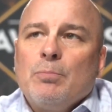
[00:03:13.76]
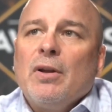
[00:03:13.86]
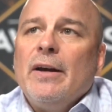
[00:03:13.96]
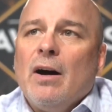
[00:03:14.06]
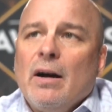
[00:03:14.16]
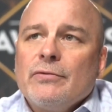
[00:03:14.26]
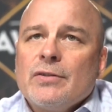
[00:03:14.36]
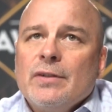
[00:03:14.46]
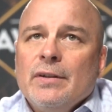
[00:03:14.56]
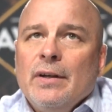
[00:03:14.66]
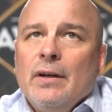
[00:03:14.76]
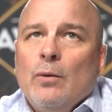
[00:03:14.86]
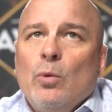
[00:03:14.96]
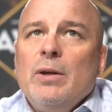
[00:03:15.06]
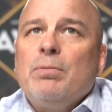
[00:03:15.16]
playoffs,
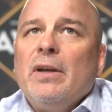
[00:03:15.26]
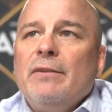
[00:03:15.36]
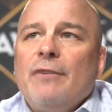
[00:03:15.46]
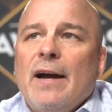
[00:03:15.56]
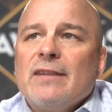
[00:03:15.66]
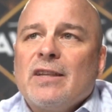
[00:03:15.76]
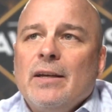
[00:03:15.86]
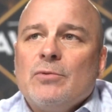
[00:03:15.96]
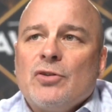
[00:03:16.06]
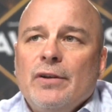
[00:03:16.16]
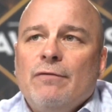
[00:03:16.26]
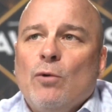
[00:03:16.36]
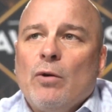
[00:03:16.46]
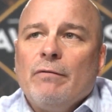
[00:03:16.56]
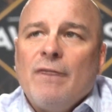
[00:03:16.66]
we played fast games 3,
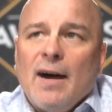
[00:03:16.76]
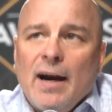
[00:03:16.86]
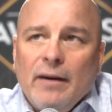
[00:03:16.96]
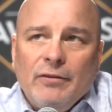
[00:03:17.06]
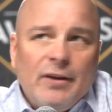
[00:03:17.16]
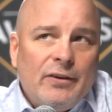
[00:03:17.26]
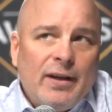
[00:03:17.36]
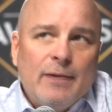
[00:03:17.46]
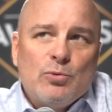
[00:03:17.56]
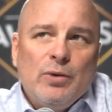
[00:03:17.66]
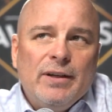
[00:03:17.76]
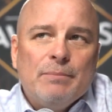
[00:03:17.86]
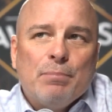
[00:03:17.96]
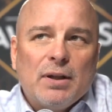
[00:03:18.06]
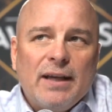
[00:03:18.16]
4, and 5. The other games, we
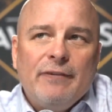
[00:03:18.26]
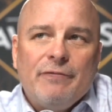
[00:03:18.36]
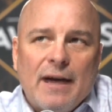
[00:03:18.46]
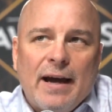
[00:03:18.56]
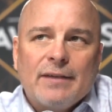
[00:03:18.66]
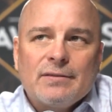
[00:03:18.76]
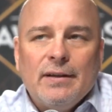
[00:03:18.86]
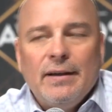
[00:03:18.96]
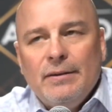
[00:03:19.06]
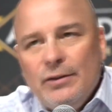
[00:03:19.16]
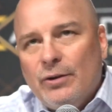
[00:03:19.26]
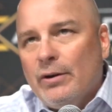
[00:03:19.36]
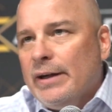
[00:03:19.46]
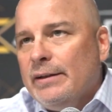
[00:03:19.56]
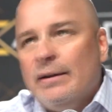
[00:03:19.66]
didn't play fast. You're
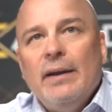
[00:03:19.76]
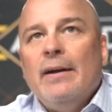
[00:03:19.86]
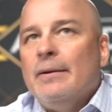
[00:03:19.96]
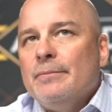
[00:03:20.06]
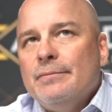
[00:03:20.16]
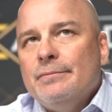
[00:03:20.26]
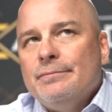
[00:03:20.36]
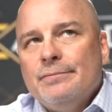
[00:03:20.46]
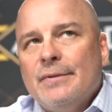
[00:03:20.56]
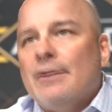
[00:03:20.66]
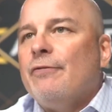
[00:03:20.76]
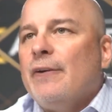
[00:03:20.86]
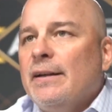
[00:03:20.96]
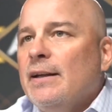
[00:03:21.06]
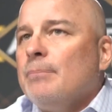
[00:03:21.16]
right. The
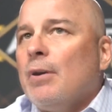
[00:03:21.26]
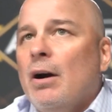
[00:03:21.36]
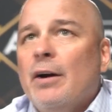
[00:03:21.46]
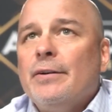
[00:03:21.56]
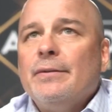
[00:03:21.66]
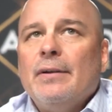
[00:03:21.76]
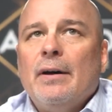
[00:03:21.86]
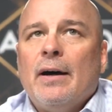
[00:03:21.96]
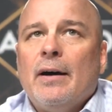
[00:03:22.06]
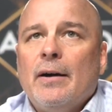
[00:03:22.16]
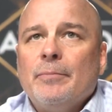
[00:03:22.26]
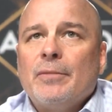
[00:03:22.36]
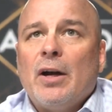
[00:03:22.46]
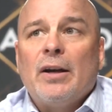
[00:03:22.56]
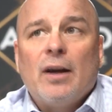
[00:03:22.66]
defending part...
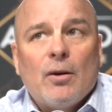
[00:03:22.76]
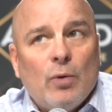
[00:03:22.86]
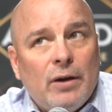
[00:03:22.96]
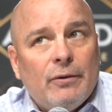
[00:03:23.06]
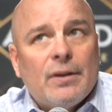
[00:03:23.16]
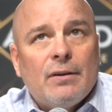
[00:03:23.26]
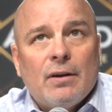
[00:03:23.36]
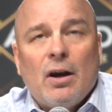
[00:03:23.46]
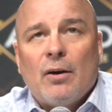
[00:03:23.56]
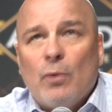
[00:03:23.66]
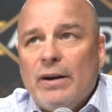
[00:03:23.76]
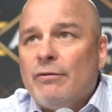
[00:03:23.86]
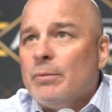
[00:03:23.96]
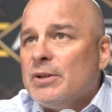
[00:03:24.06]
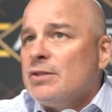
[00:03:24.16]
kind of got away
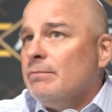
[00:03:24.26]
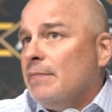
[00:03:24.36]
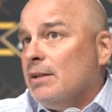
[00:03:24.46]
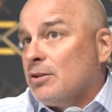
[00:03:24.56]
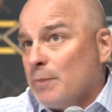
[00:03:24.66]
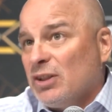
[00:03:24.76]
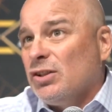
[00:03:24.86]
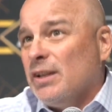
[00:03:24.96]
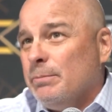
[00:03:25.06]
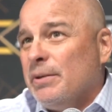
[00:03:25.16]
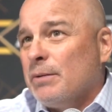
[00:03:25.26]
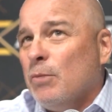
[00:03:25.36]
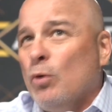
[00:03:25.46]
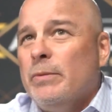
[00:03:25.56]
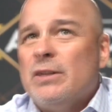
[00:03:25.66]
from us, and especially in big
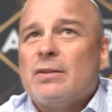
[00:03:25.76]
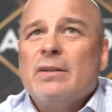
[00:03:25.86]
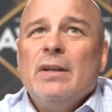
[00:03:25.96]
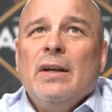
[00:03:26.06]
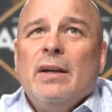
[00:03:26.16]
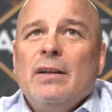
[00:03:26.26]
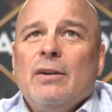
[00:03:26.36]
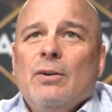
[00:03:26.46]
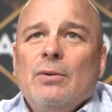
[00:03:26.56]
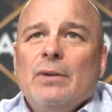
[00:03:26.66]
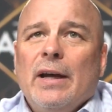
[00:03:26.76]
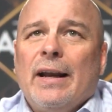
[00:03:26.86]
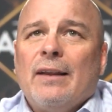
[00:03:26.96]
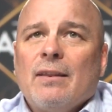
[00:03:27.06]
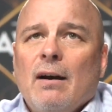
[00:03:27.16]
moments, you know.
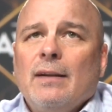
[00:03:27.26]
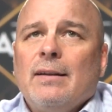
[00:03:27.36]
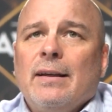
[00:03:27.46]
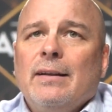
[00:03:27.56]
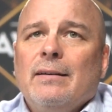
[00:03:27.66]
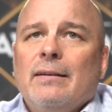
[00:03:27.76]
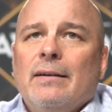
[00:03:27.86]
And I thought that